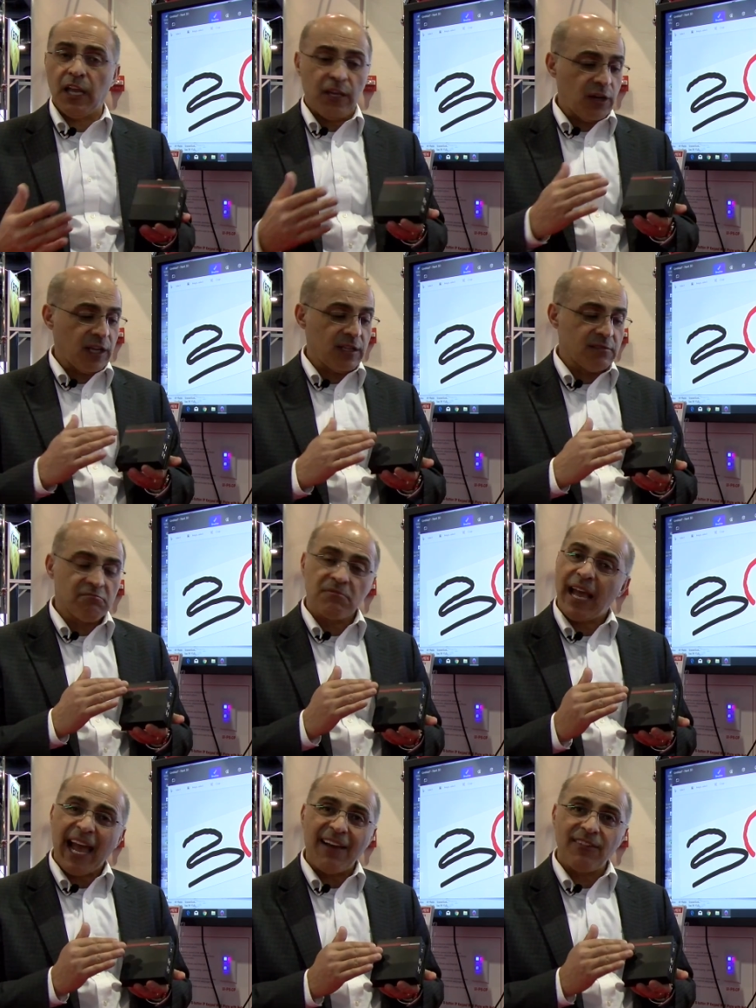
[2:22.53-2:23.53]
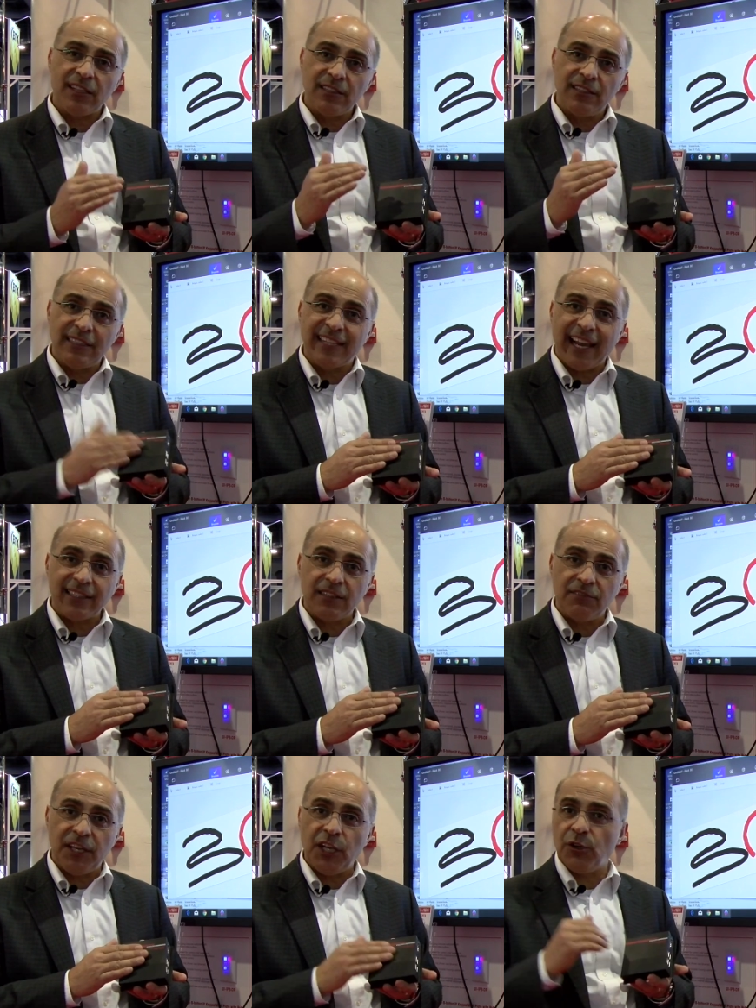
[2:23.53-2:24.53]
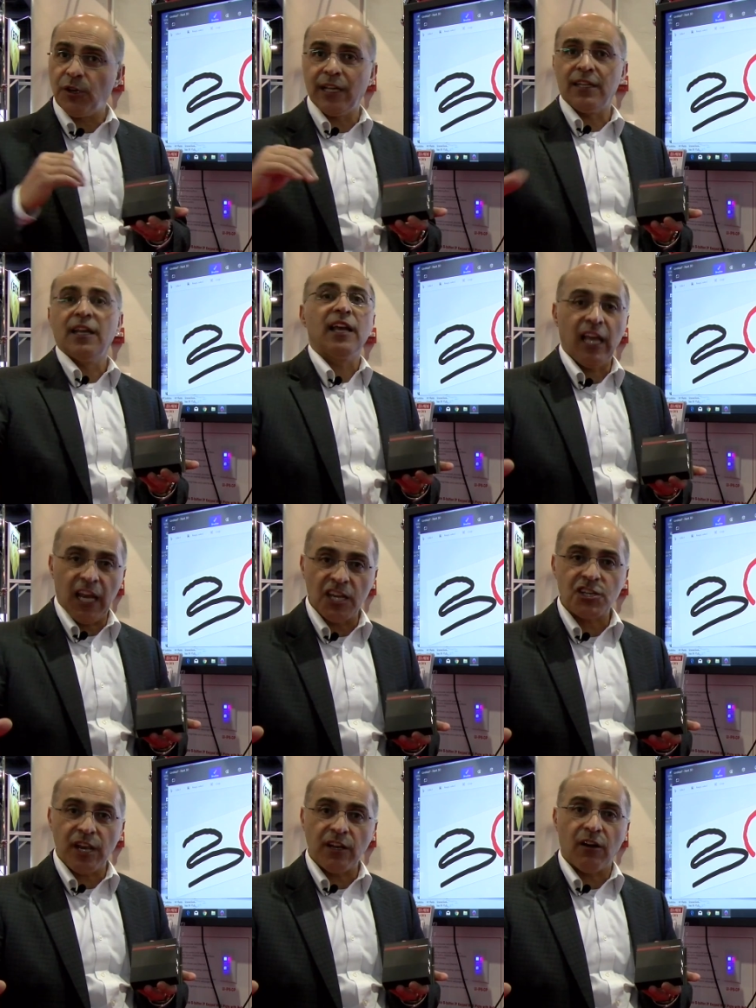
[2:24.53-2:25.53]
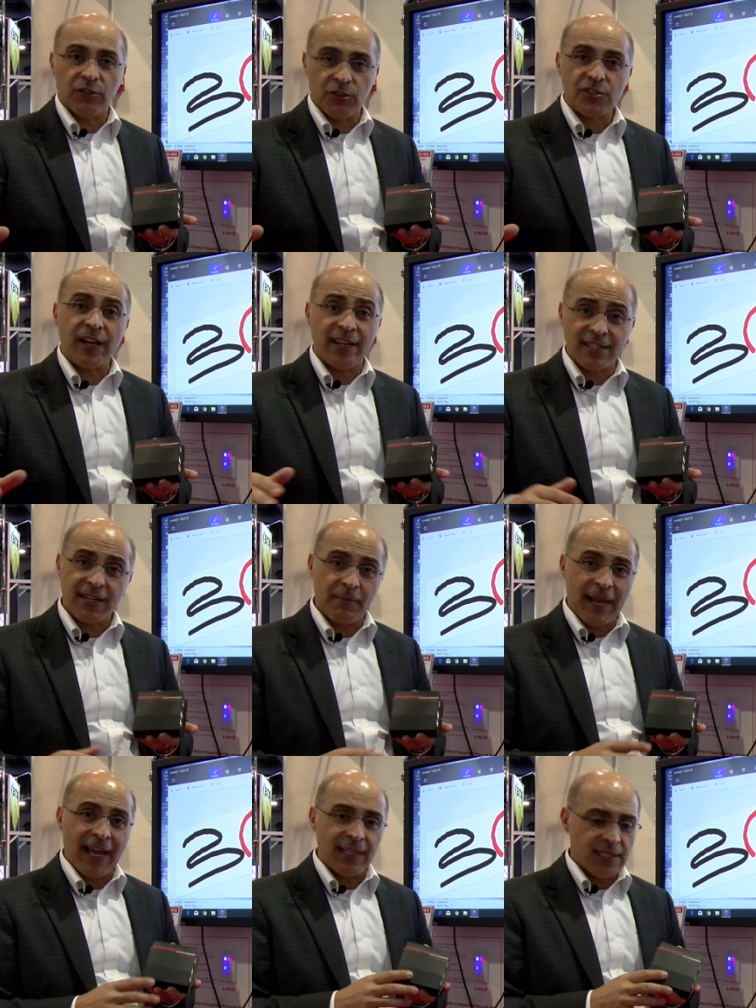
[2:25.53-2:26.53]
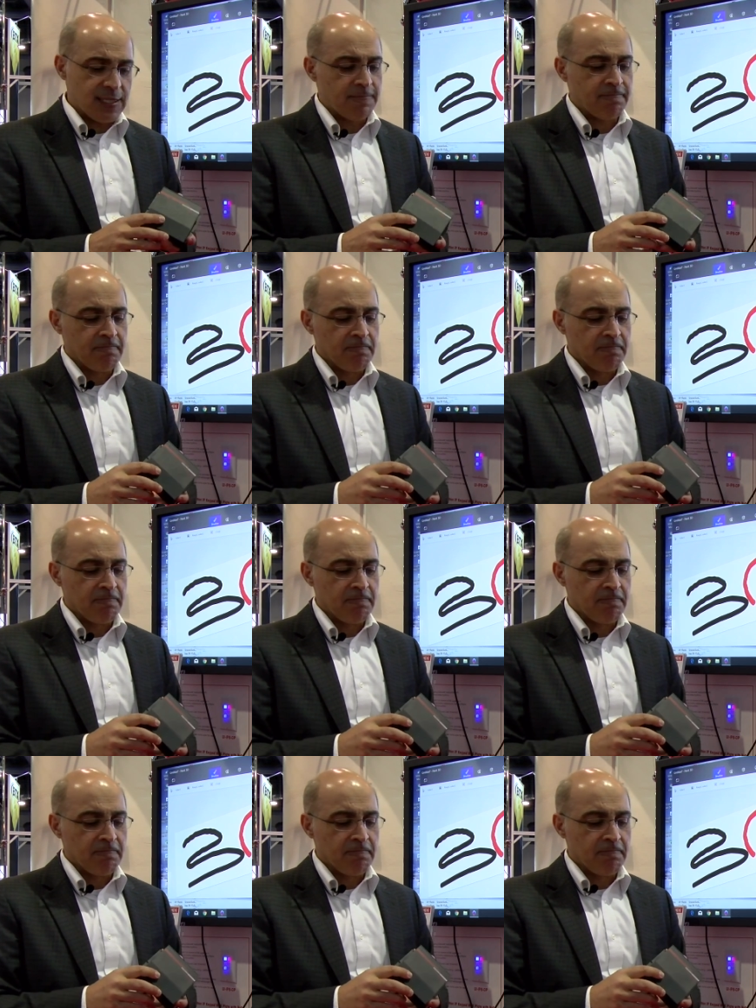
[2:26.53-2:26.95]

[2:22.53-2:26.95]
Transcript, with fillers: eh, you can have it detect the video and initiate all those kinds of commands.